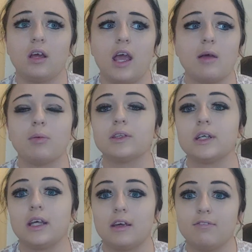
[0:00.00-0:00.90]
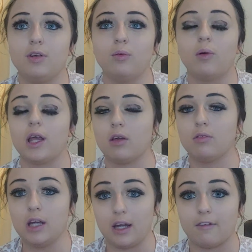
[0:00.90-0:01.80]
able to give you what you
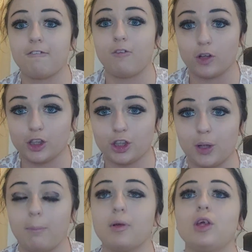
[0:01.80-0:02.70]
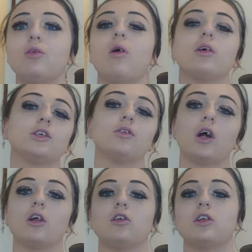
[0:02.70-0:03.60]
need, for sure. But you also got
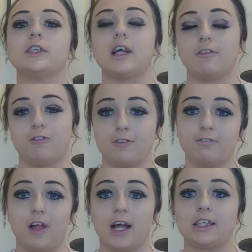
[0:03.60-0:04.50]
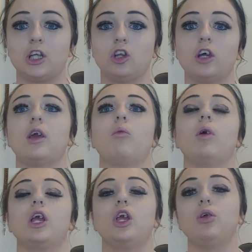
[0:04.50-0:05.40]
to self-reflect and look at
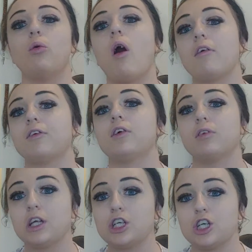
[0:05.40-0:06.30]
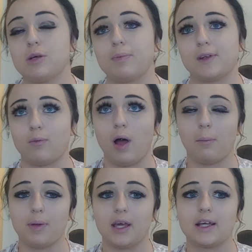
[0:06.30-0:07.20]
what you offer the relationship as well.
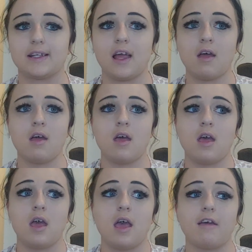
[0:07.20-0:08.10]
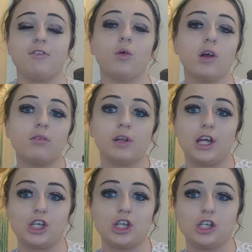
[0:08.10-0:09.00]
Because if you're in a
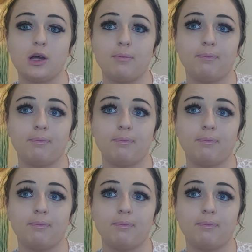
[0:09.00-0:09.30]
relationship